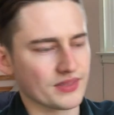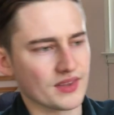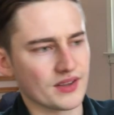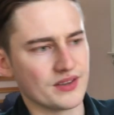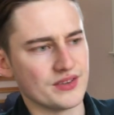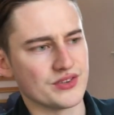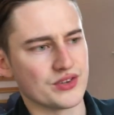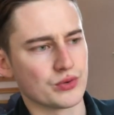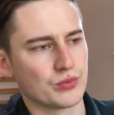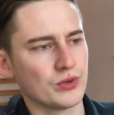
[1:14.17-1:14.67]

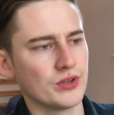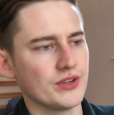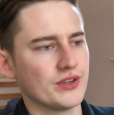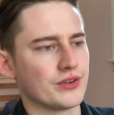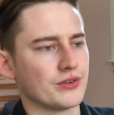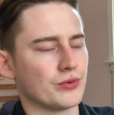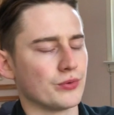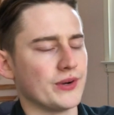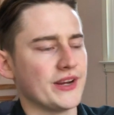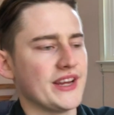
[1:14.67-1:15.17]
It's a really
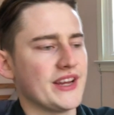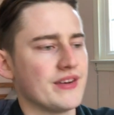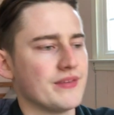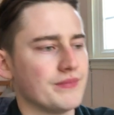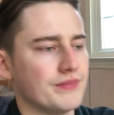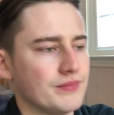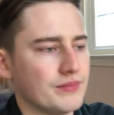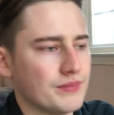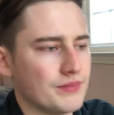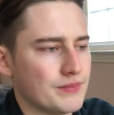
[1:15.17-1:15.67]

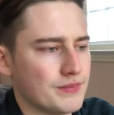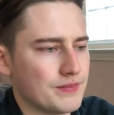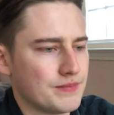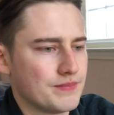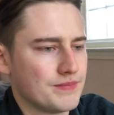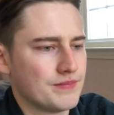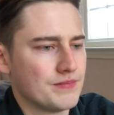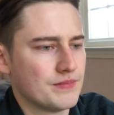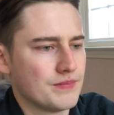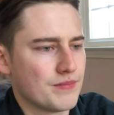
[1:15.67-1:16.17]
green
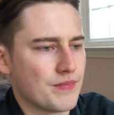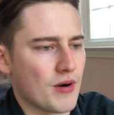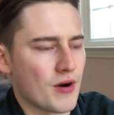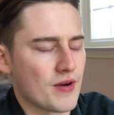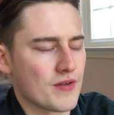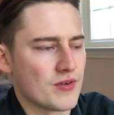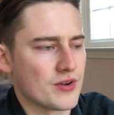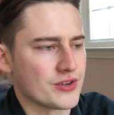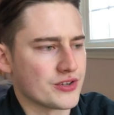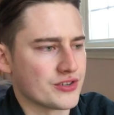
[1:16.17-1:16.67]
part
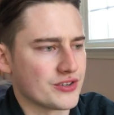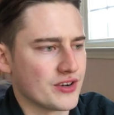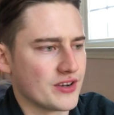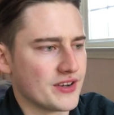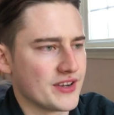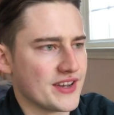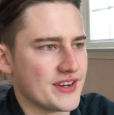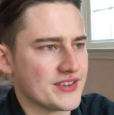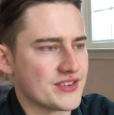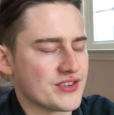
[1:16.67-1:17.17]
of
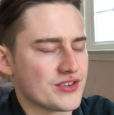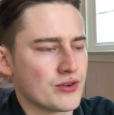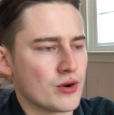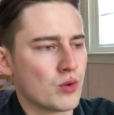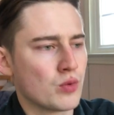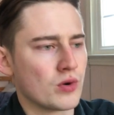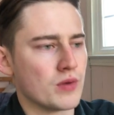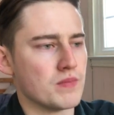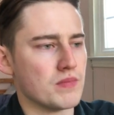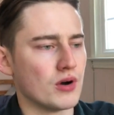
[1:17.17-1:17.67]
Australia and it's so
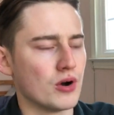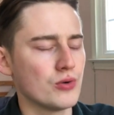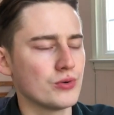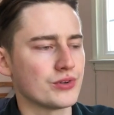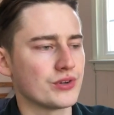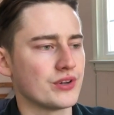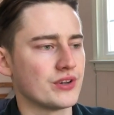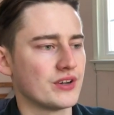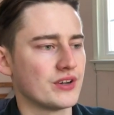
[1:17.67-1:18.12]
remote.